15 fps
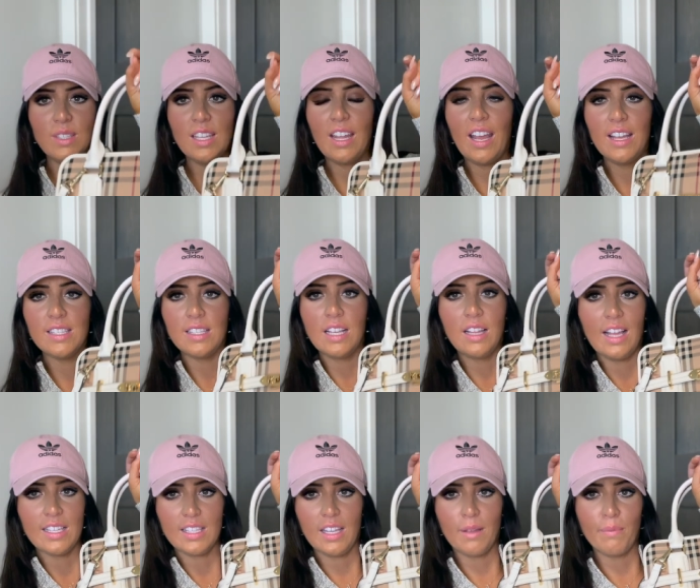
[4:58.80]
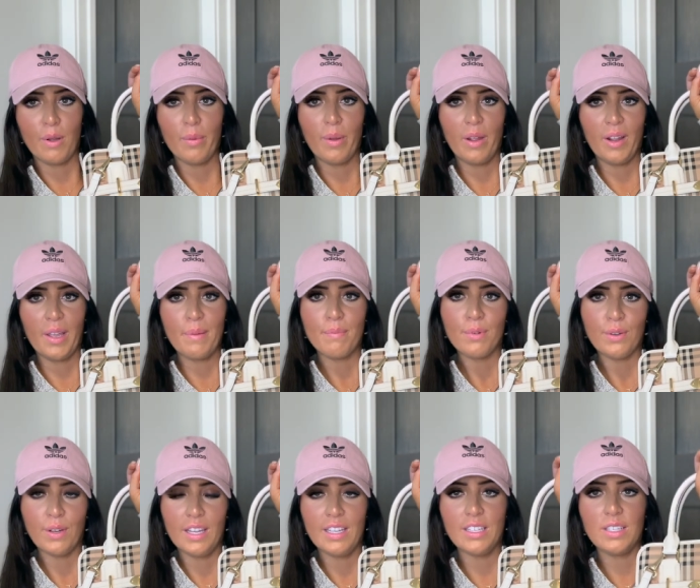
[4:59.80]
it has the classic Burberry
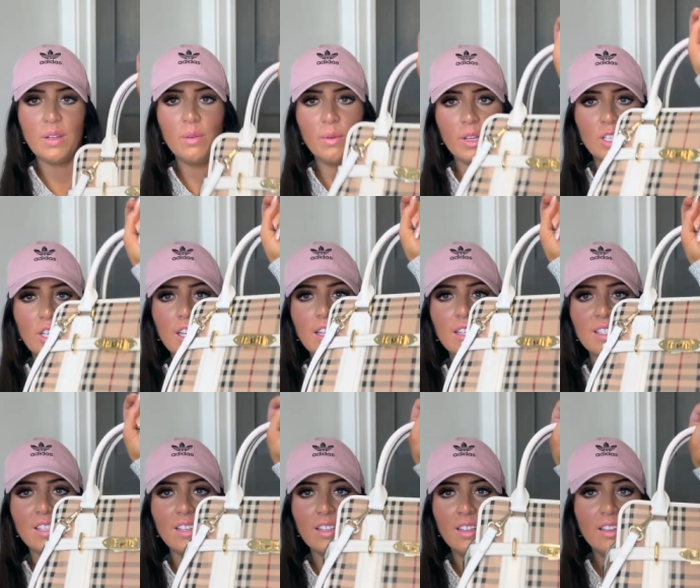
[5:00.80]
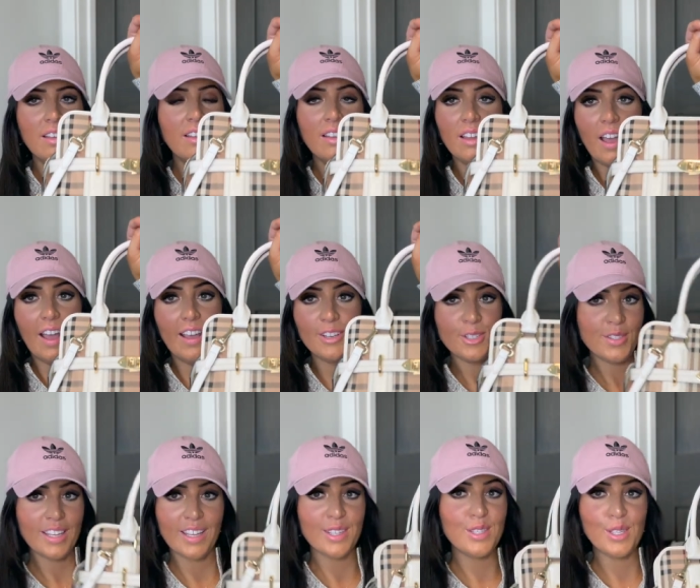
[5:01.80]
print, which is, I just
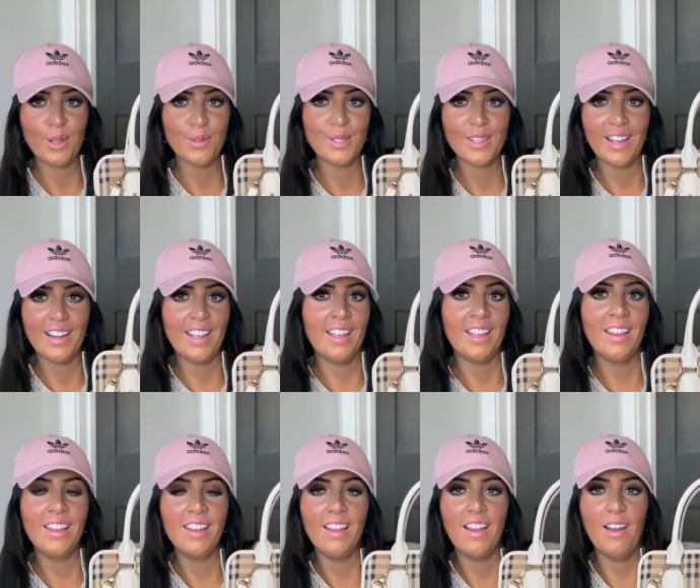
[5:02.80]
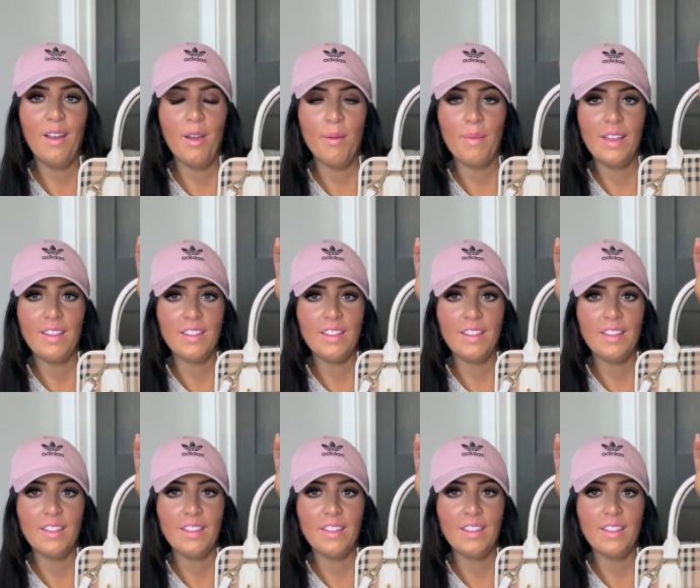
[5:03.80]
think it's so stunning. I think